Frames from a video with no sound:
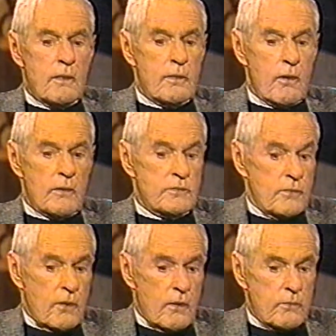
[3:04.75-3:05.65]
There are, as
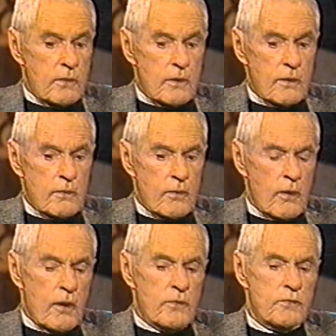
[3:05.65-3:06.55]
you know, there
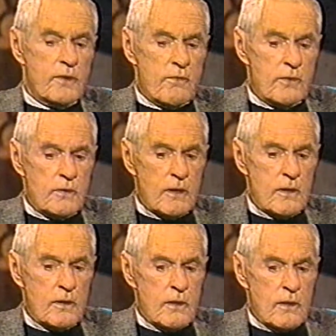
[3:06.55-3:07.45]
are 70